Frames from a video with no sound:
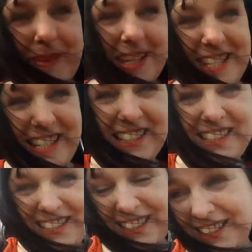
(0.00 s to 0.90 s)

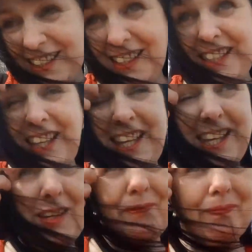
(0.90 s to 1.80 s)
basically.
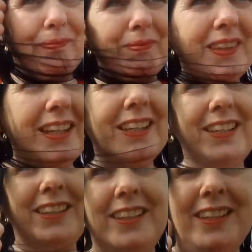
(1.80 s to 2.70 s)
Um,
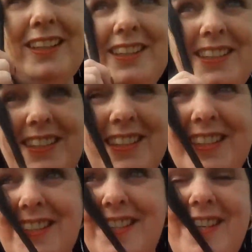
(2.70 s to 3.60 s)

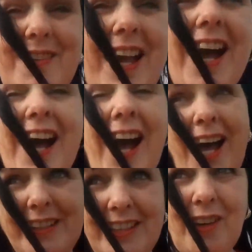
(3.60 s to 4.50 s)
so yeah,
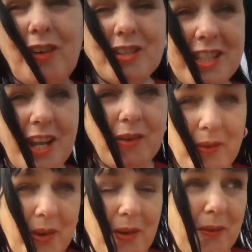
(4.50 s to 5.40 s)
and also
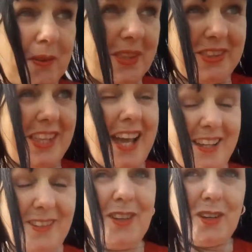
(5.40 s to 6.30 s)
with
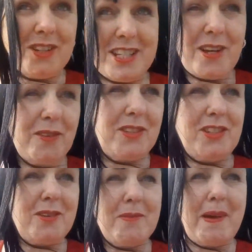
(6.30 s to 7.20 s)
that, also do
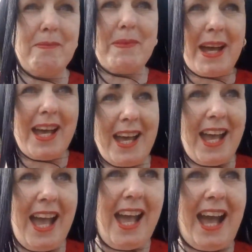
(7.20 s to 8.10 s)
you remember
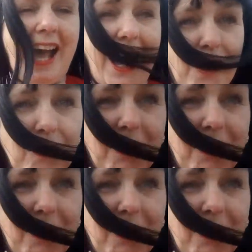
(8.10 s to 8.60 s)
how?